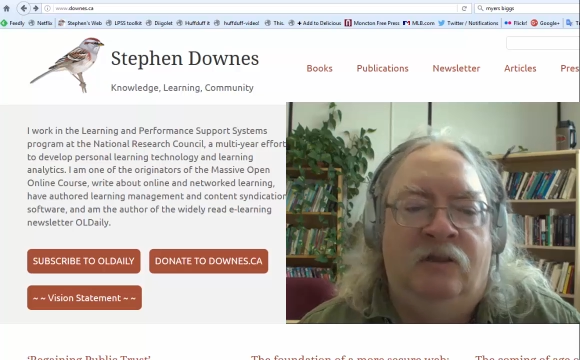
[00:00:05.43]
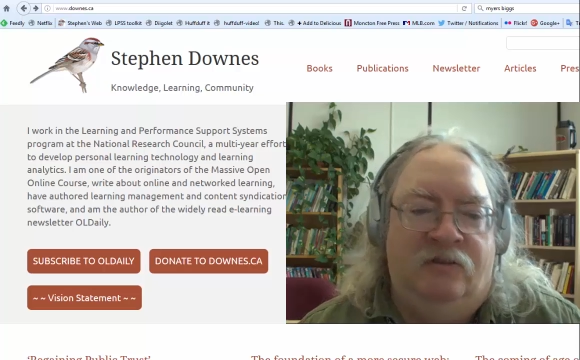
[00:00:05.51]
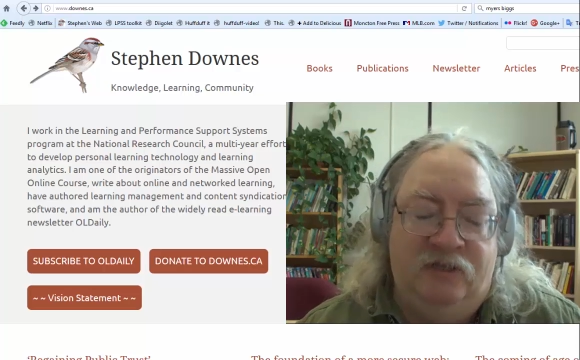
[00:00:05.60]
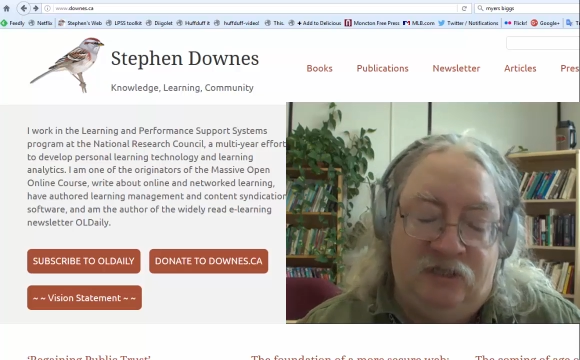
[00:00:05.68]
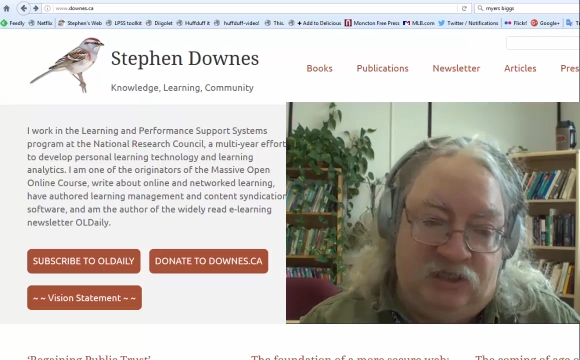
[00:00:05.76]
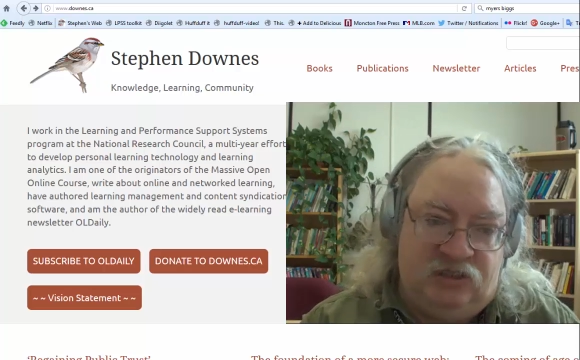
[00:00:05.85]

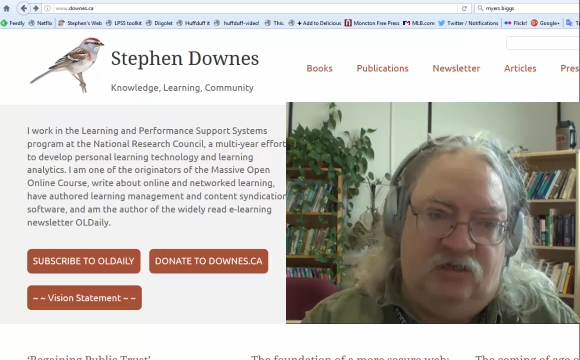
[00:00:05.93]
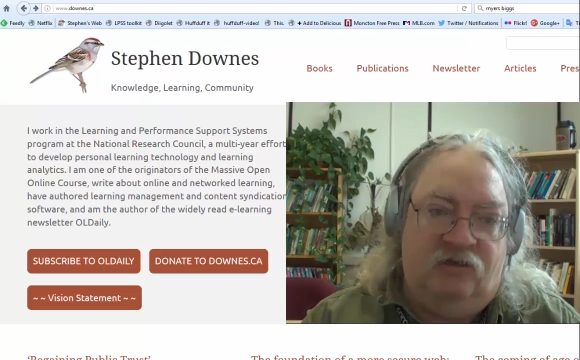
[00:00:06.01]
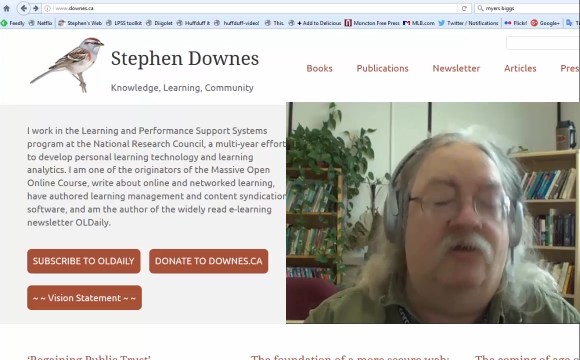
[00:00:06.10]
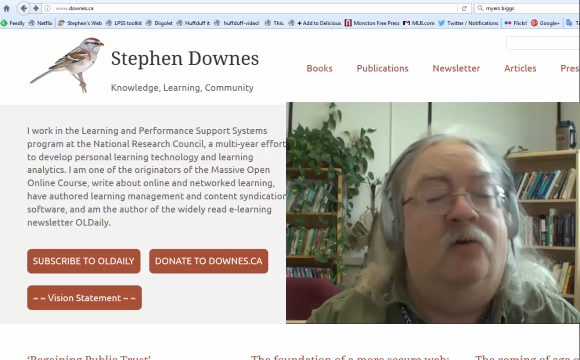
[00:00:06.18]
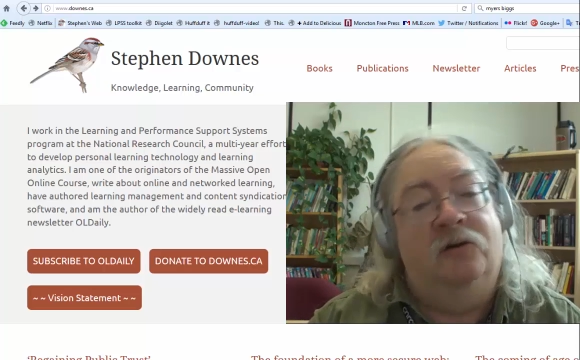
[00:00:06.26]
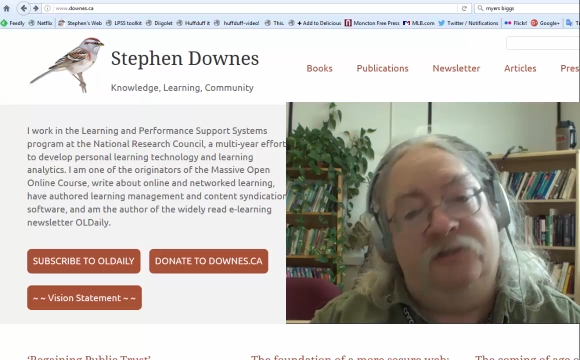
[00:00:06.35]
This isn't the
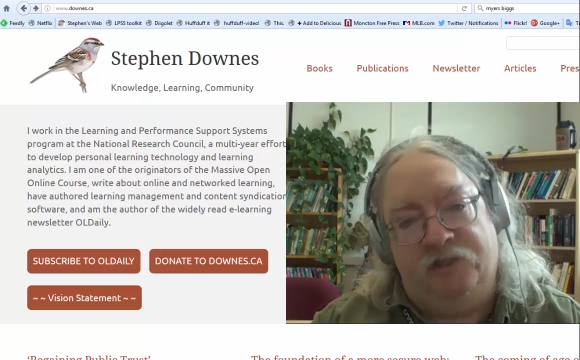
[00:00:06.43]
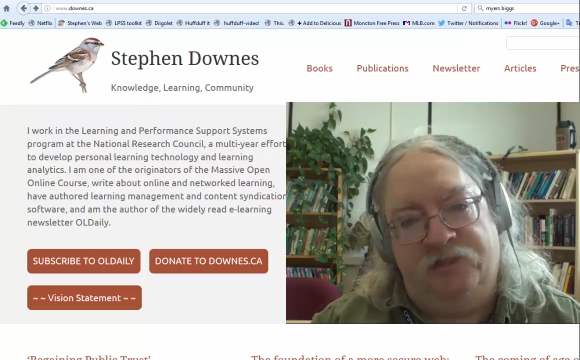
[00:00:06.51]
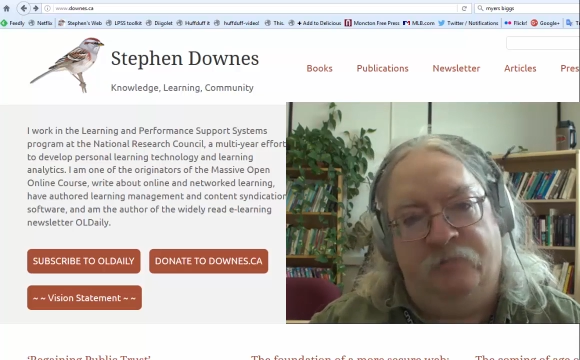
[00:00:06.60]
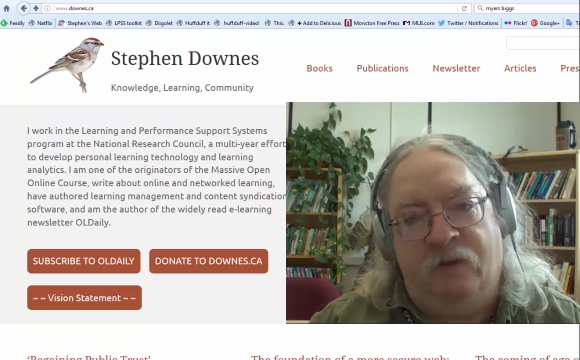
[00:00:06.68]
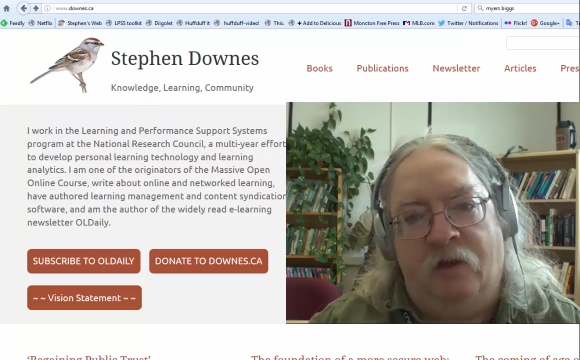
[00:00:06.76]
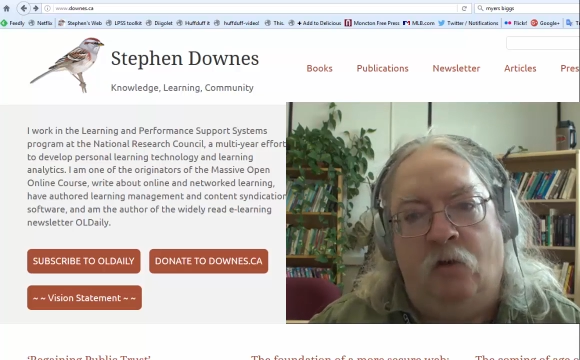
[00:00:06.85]
course, this is
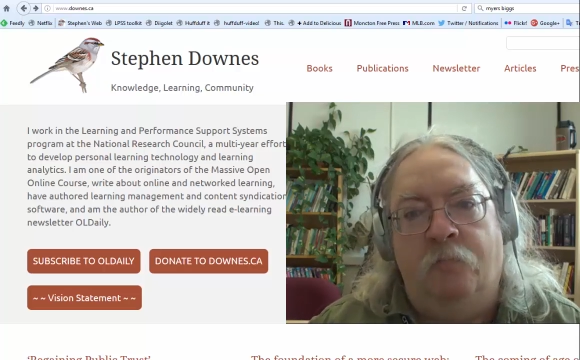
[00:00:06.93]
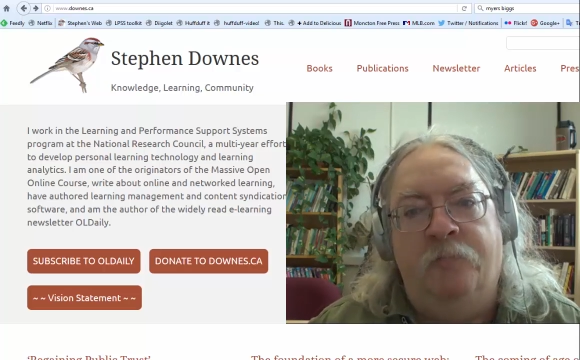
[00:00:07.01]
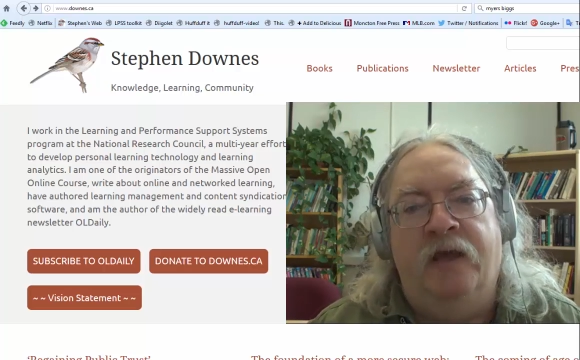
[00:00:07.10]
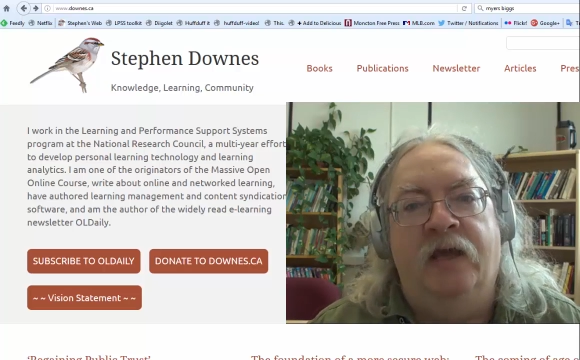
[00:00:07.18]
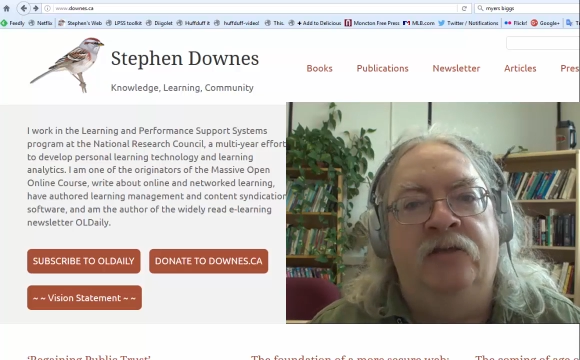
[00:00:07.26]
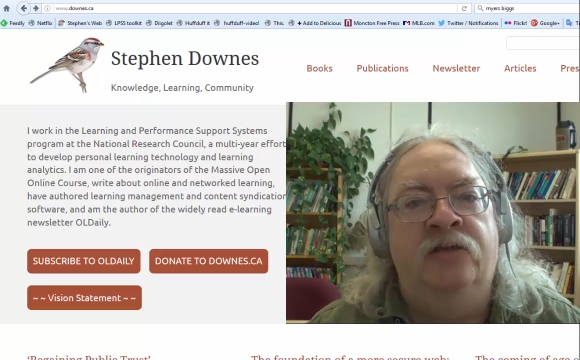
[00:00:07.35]
my
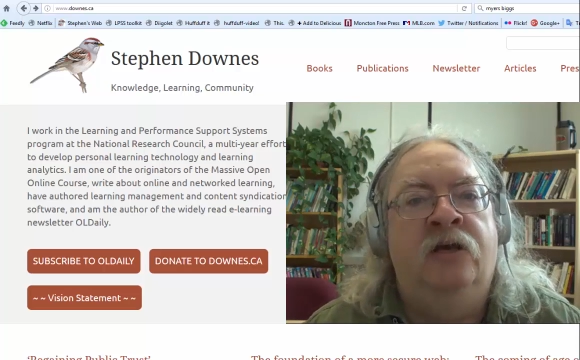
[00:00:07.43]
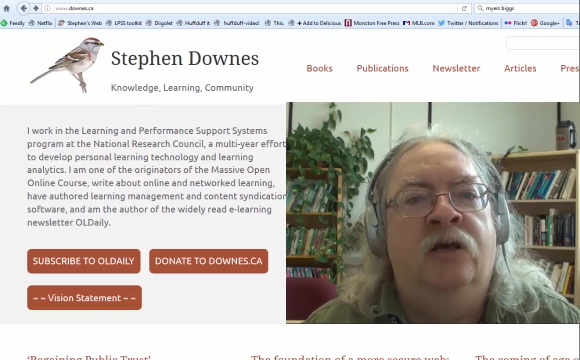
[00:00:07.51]
homepage,